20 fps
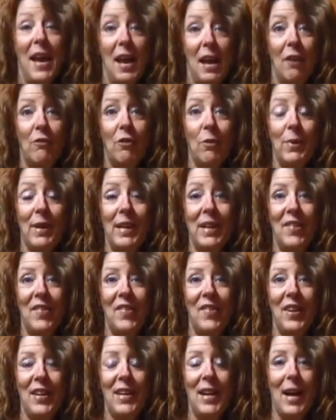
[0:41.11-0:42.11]
everybody has
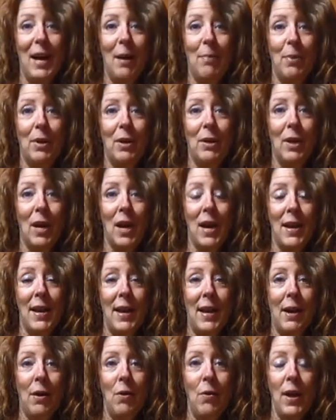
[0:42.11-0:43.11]
seen happen a lot
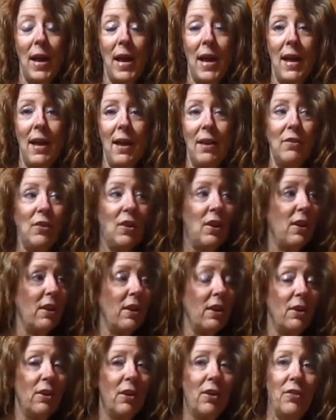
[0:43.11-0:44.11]
now, and uh,
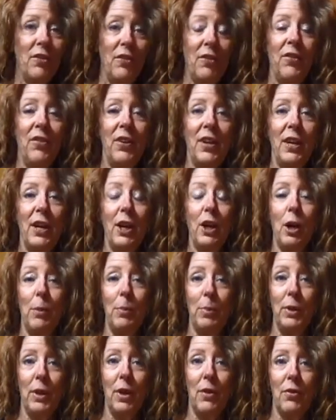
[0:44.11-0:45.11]
can also see at a
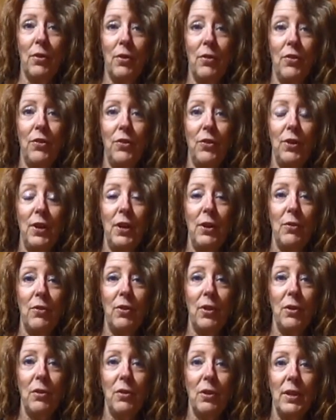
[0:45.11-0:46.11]
couple other studios
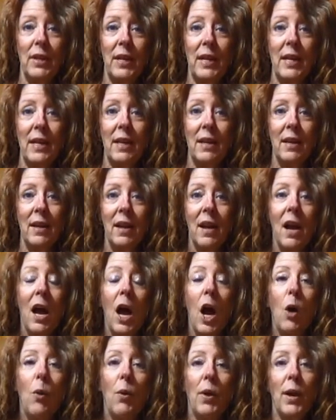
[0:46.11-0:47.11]
locally.
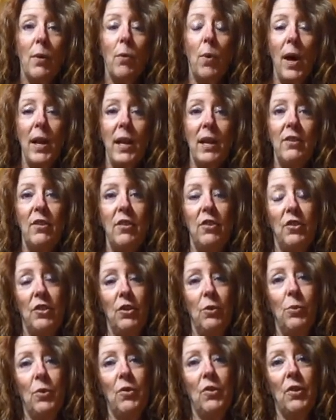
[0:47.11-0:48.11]
What I wanted to do
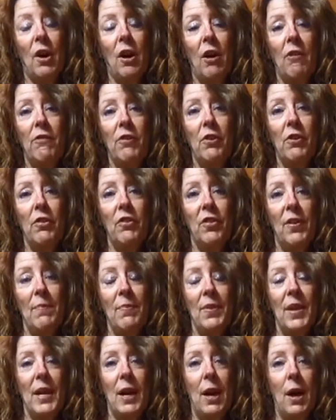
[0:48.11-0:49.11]
was offer
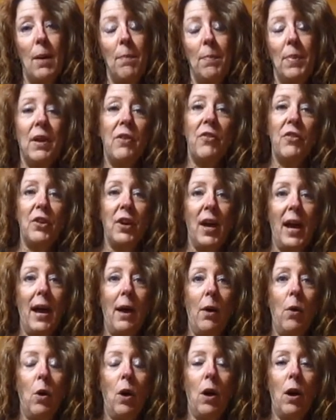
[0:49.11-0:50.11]
something up as to
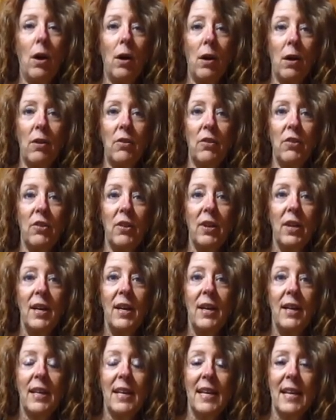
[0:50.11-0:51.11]
how art
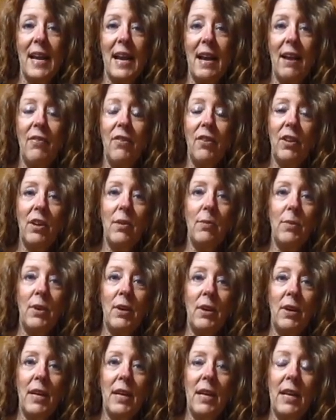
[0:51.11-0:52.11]
can aid the
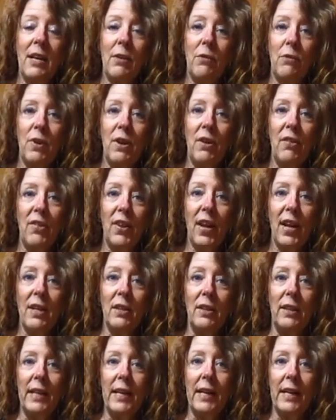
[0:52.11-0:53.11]
community in
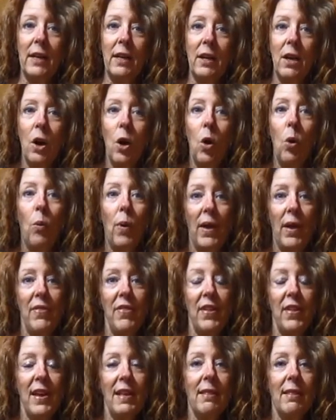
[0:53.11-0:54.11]
recycling. One
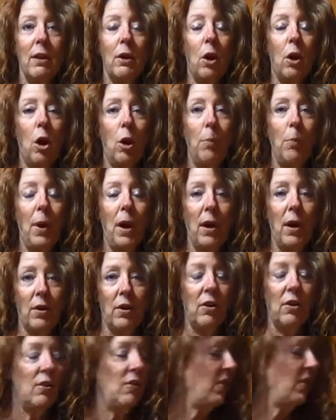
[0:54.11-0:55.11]
thing that all
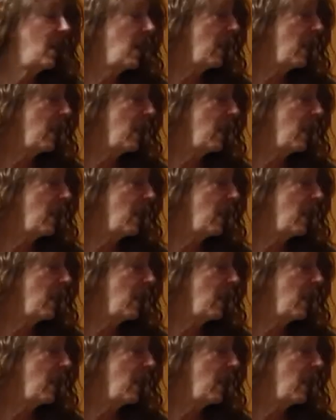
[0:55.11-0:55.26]
potters